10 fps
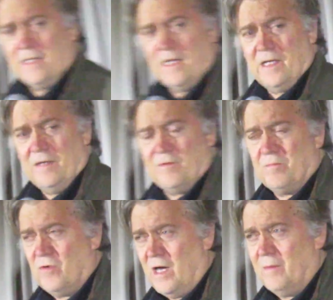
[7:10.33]
I kind of have a
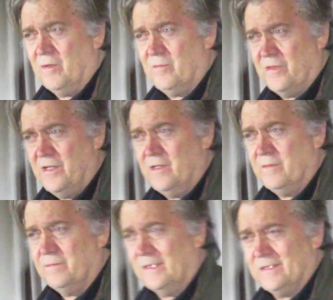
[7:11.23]
problem with
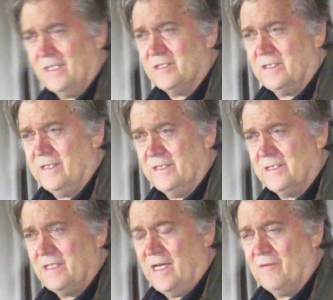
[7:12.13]
him, essentially, and
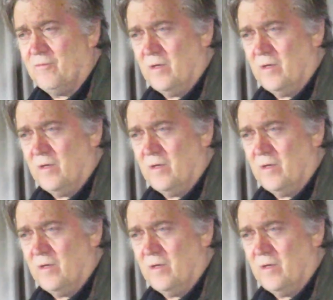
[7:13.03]
his staff